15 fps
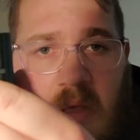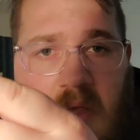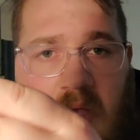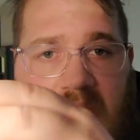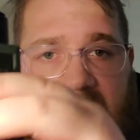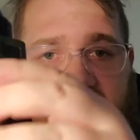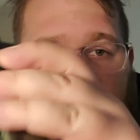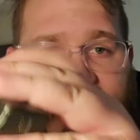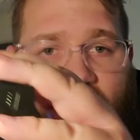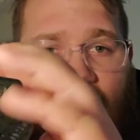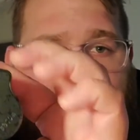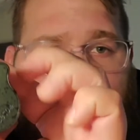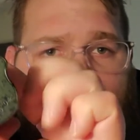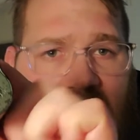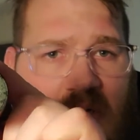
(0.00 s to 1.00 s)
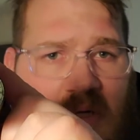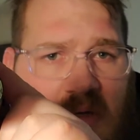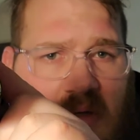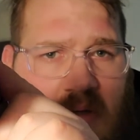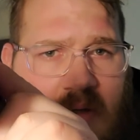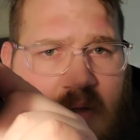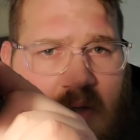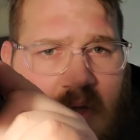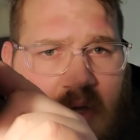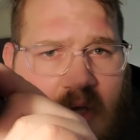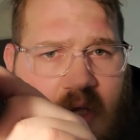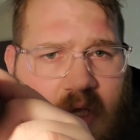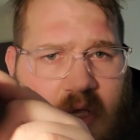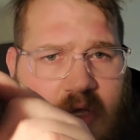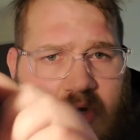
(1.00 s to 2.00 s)
have a switch,
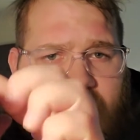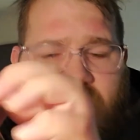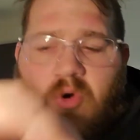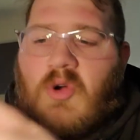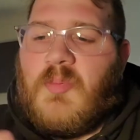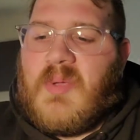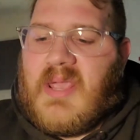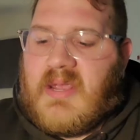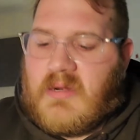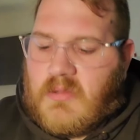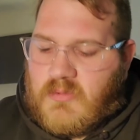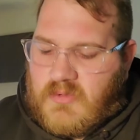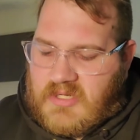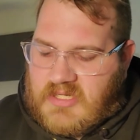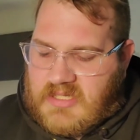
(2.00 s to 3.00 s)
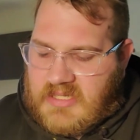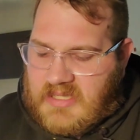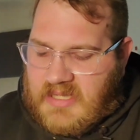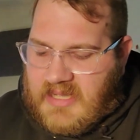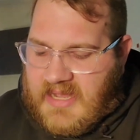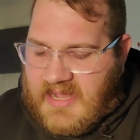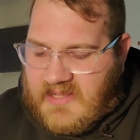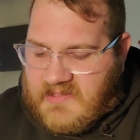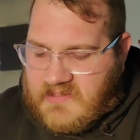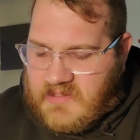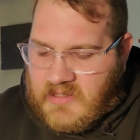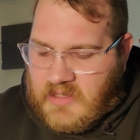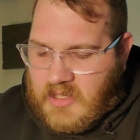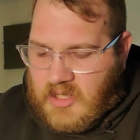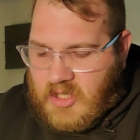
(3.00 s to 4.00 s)
your door panel, which has
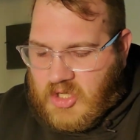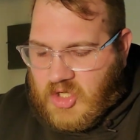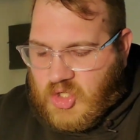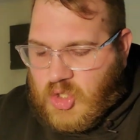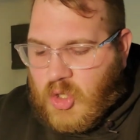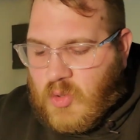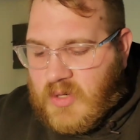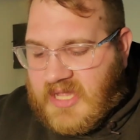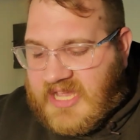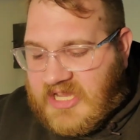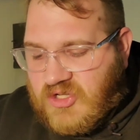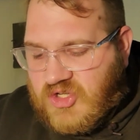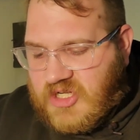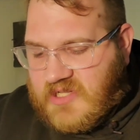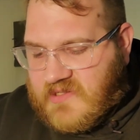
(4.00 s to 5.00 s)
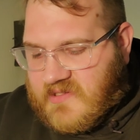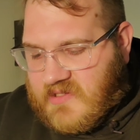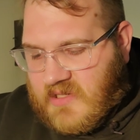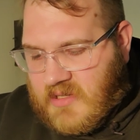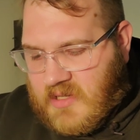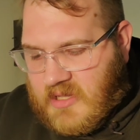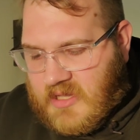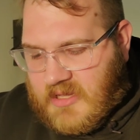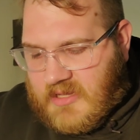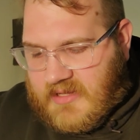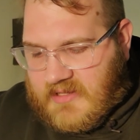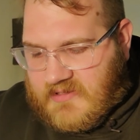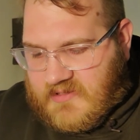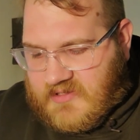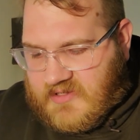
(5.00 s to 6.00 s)
no hinges.
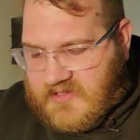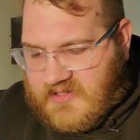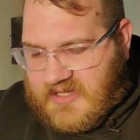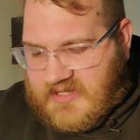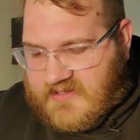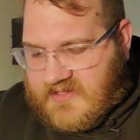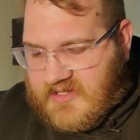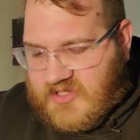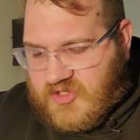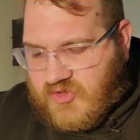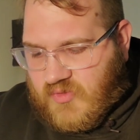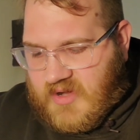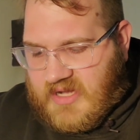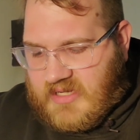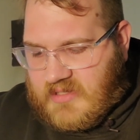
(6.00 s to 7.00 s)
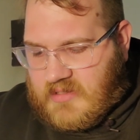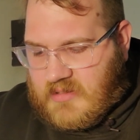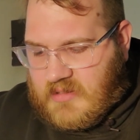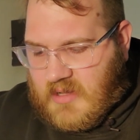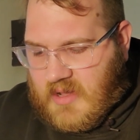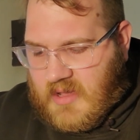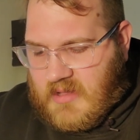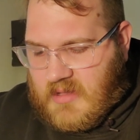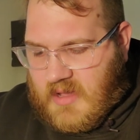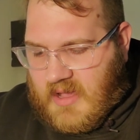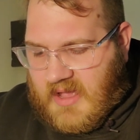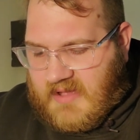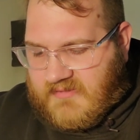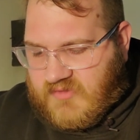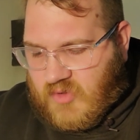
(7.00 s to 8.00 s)
It's a straight
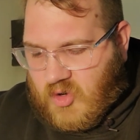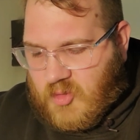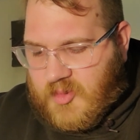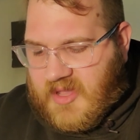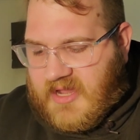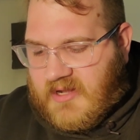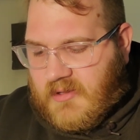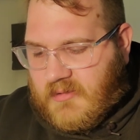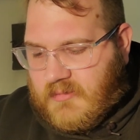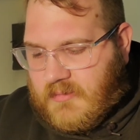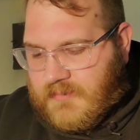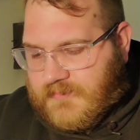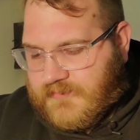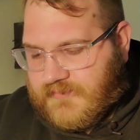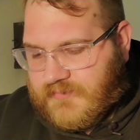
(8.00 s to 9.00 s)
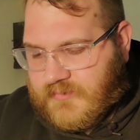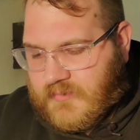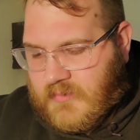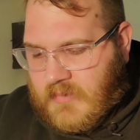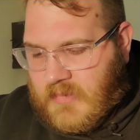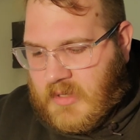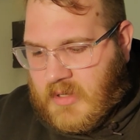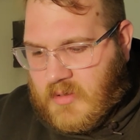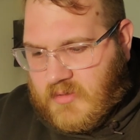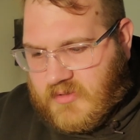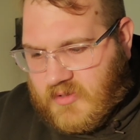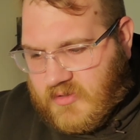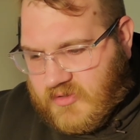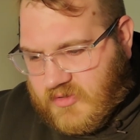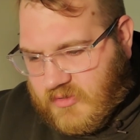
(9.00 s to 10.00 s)
off door panel.
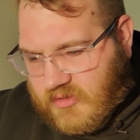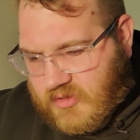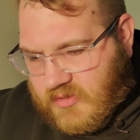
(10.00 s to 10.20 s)
I'll show you